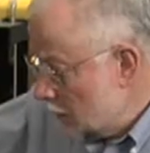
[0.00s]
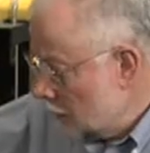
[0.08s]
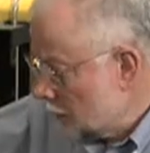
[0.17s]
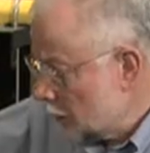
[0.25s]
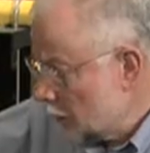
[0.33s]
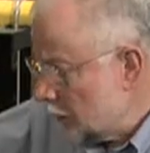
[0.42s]

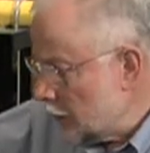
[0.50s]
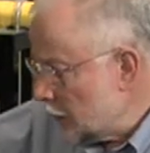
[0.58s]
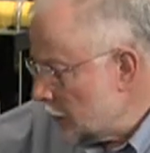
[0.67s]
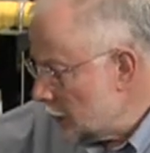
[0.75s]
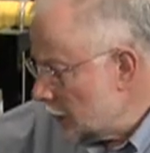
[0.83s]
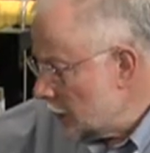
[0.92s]
Before we
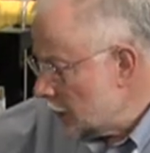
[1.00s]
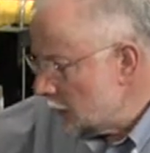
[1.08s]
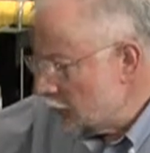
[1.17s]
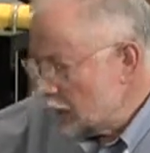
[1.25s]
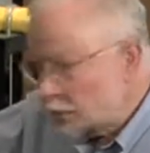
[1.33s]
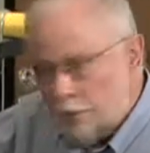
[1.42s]
do any
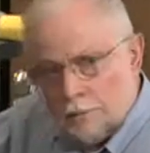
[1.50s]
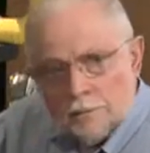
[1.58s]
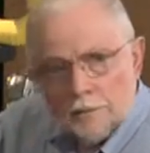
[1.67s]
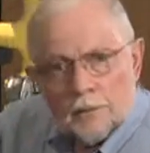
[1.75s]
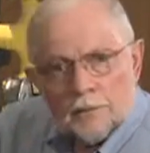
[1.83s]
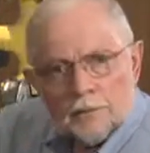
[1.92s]

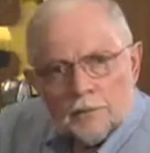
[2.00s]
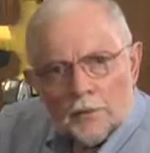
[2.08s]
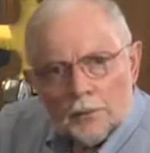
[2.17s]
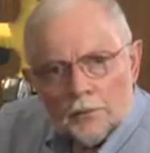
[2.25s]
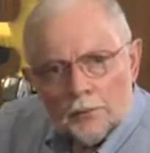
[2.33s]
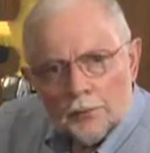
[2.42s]
maintenance, it's
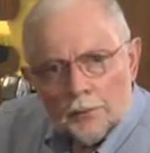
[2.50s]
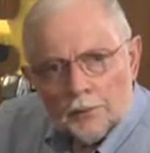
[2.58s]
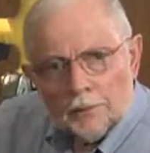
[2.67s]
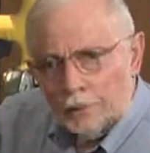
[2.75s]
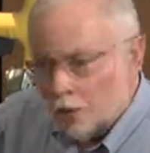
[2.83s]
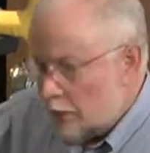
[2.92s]
very
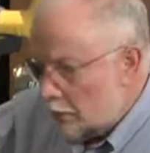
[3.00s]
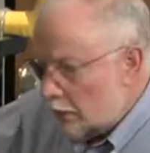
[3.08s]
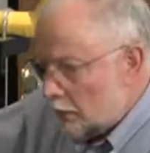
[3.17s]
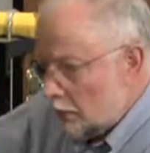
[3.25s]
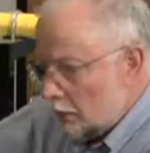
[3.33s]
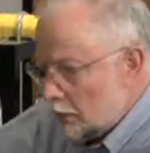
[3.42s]
important
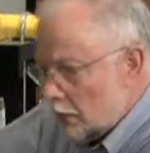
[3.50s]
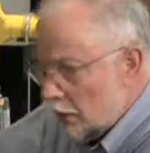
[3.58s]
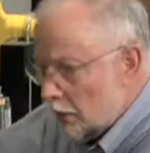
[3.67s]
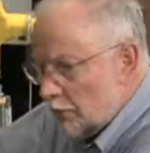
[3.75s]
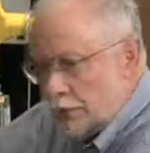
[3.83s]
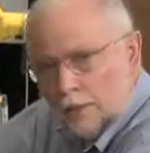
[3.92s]
that we shut
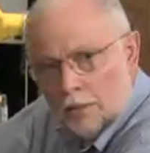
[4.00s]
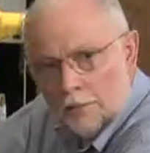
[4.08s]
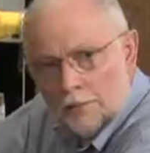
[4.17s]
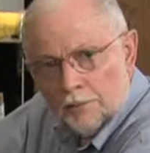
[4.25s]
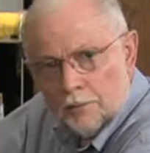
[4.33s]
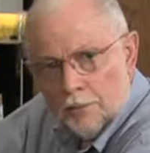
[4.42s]
off the
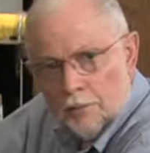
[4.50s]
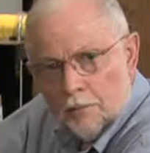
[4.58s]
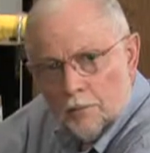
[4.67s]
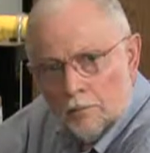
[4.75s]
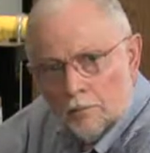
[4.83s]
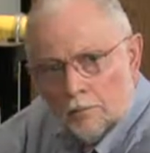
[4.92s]

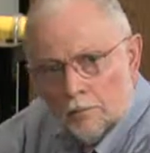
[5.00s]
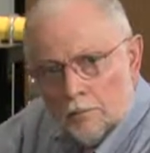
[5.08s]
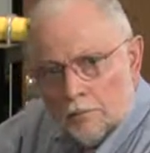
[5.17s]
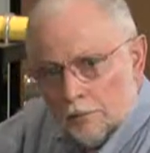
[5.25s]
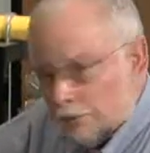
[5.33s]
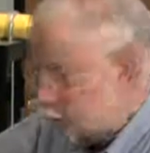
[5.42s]
upstream
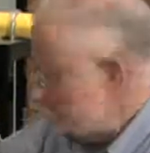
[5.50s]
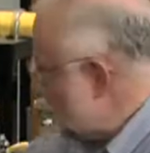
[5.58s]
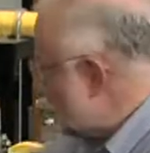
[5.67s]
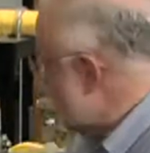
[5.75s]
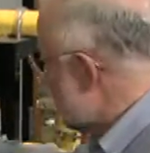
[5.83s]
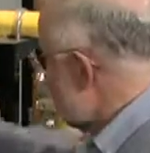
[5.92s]

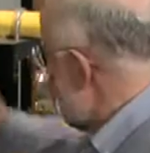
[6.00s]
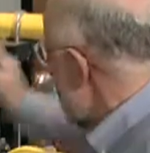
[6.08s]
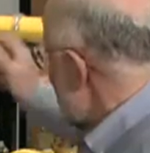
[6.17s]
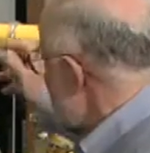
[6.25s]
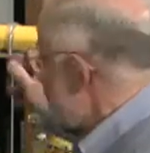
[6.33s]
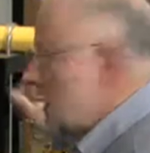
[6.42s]
pressure,
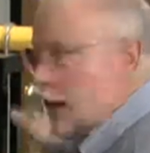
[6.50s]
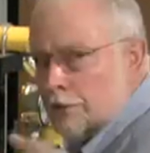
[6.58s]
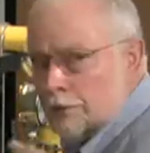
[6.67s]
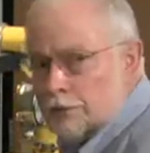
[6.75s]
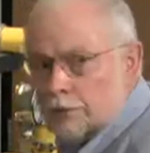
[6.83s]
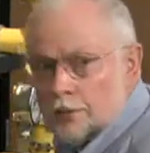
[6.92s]
the
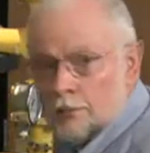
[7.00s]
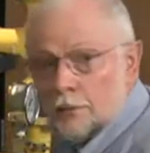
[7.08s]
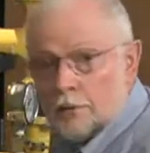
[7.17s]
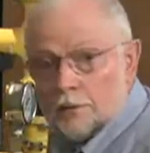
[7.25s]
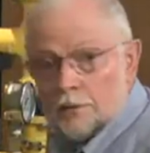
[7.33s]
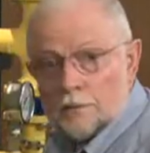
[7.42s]
downstream
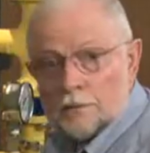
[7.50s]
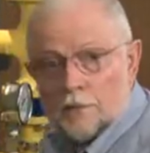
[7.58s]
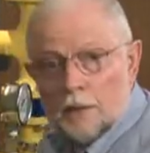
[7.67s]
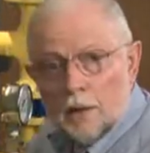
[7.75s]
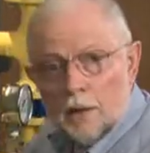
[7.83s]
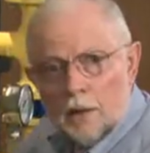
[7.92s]
pressure,
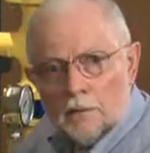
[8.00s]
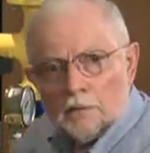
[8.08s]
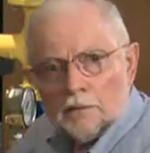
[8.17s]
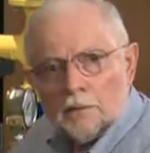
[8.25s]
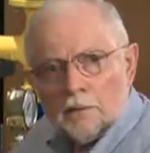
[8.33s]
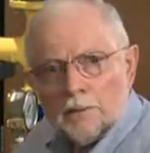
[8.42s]
and
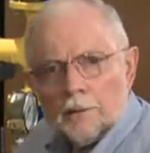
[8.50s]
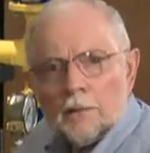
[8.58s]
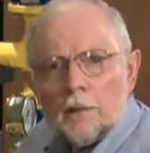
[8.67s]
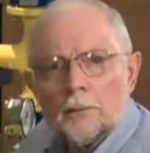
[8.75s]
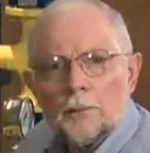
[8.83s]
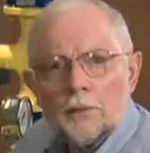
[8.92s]
ensure that
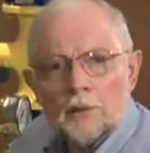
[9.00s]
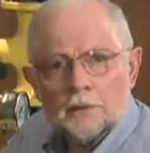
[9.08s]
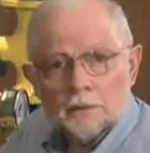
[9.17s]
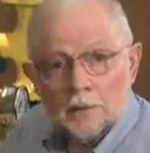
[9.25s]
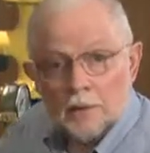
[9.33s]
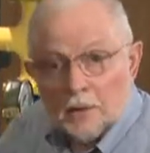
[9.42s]
all
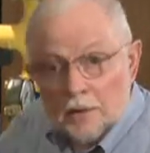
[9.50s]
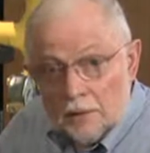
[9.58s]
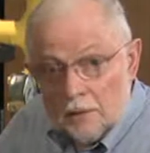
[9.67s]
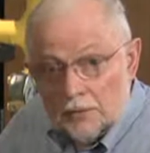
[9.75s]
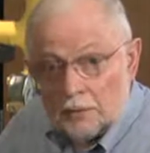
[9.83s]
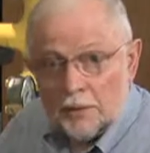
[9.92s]
pressure
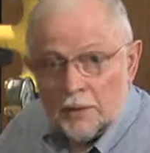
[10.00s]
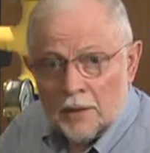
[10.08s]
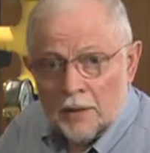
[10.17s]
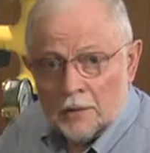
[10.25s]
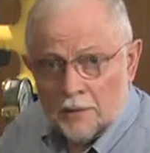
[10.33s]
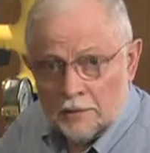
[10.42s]
is bled
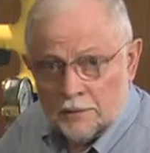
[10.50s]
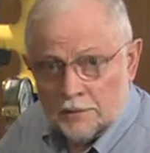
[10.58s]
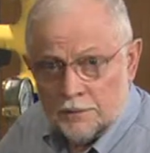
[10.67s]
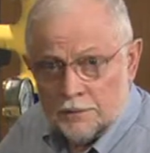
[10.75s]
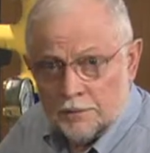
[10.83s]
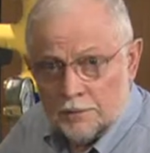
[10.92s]
out of that
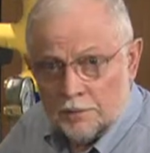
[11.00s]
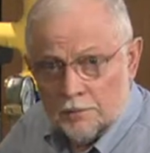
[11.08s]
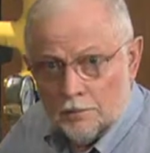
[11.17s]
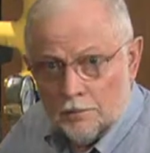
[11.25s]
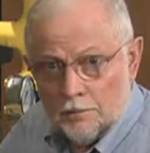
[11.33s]
system.